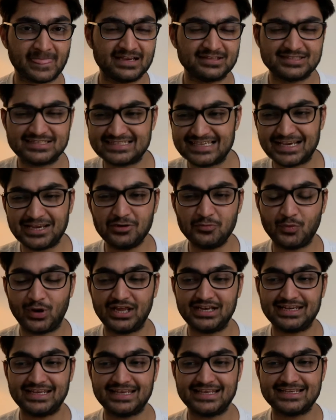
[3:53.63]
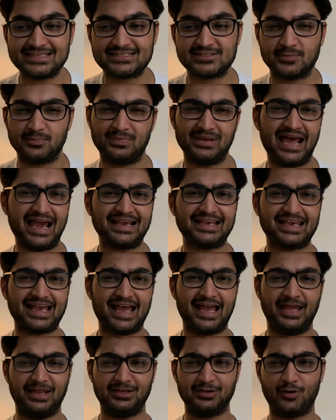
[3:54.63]
The second one is the black
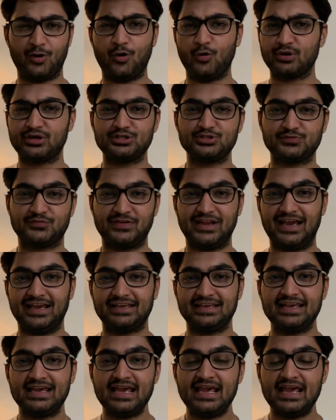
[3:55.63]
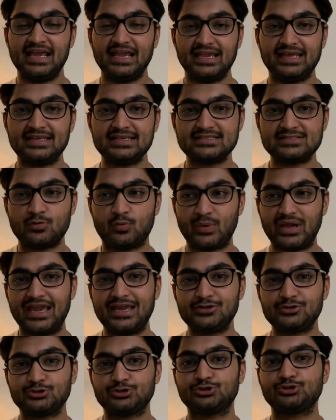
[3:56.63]
and orange flag. It is a
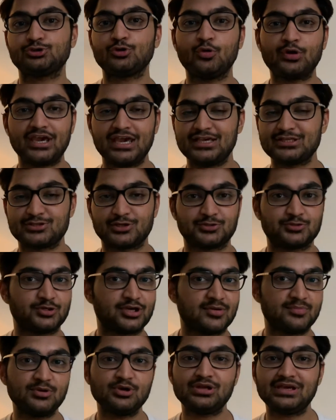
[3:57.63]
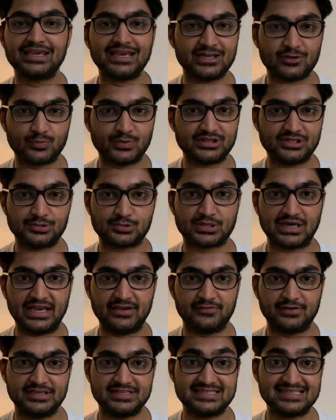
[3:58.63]
way to showcase or to communicate with the
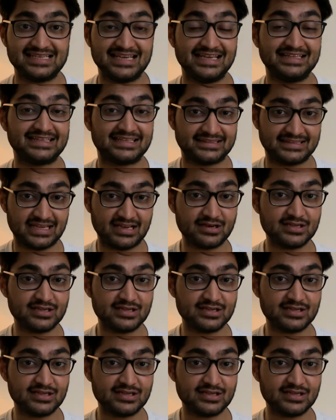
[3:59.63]
driver in saying that there